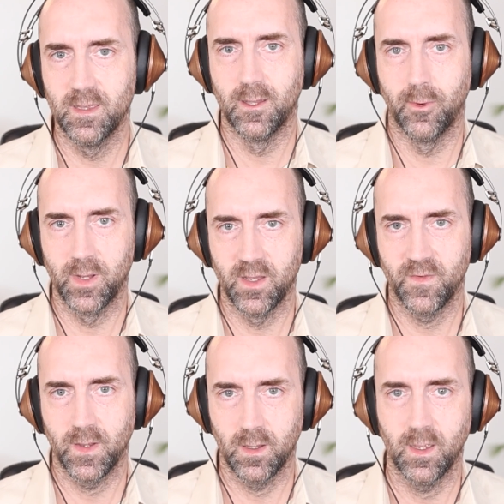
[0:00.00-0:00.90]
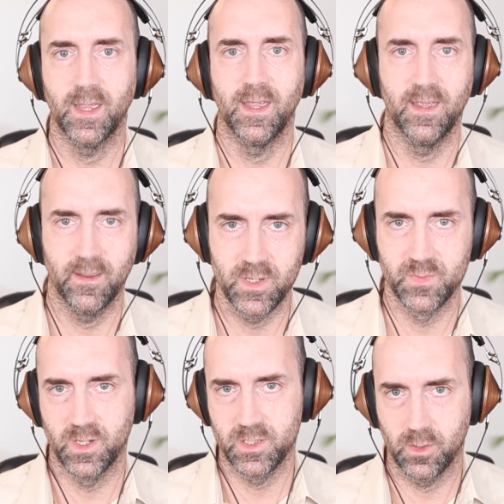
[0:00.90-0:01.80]
do anything, here is
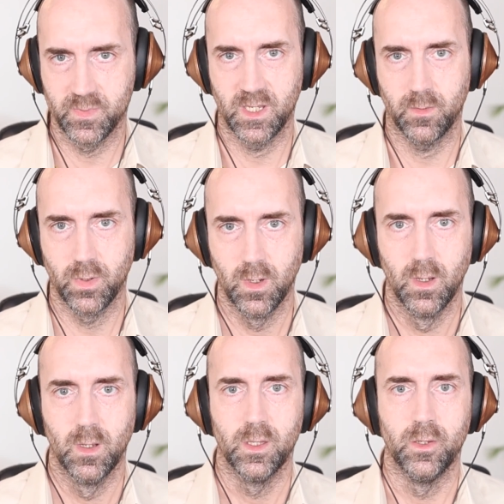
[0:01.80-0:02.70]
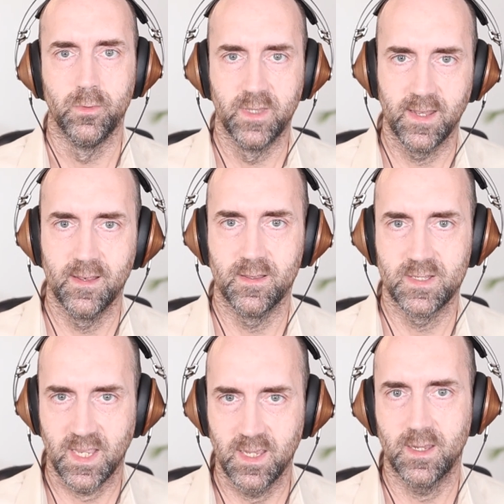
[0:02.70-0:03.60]
my top tip. You didn't take